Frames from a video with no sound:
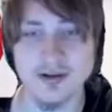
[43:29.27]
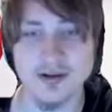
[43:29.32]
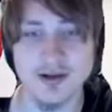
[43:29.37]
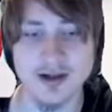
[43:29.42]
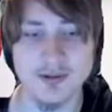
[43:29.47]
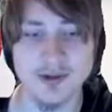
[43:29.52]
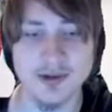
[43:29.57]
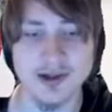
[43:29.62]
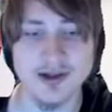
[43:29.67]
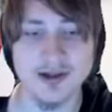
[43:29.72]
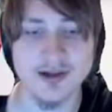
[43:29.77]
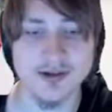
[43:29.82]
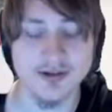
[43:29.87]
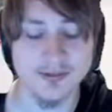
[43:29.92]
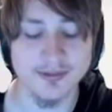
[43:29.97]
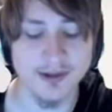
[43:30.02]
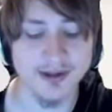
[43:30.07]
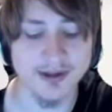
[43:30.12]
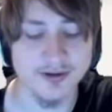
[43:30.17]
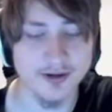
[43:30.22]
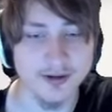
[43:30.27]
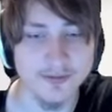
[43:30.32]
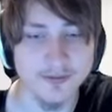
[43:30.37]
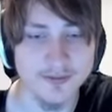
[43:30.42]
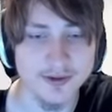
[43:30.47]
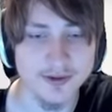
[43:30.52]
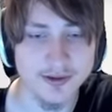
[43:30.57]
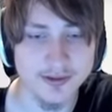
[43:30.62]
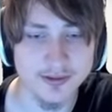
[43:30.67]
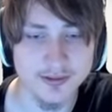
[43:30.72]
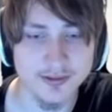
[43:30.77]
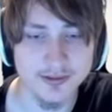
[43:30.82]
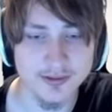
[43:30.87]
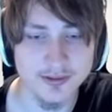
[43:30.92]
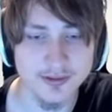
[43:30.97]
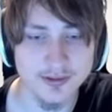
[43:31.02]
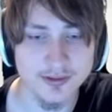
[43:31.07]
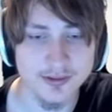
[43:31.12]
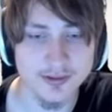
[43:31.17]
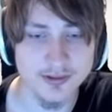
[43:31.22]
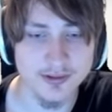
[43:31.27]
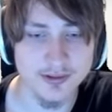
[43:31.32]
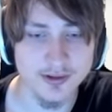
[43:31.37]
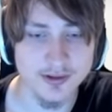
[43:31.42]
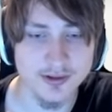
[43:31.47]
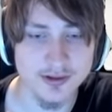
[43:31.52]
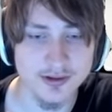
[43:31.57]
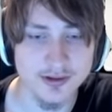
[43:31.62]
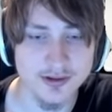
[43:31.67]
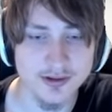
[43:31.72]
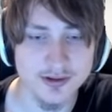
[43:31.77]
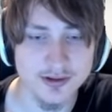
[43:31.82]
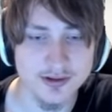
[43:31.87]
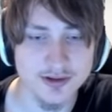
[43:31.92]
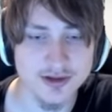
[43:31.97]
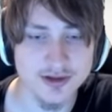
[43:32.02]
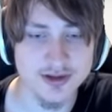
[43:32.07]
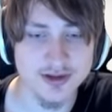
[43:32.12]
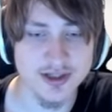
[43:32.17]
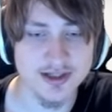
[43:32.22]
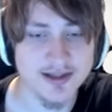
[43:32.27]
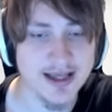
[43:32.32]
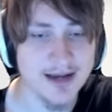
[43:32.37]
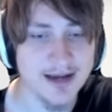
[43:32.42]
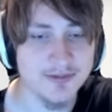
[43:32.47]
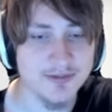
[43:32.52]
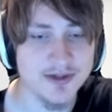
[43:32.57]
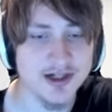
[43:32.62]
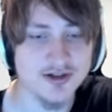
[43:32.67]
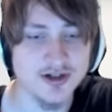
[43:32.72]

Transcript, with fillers: and we can customize all of it. Just like the app chat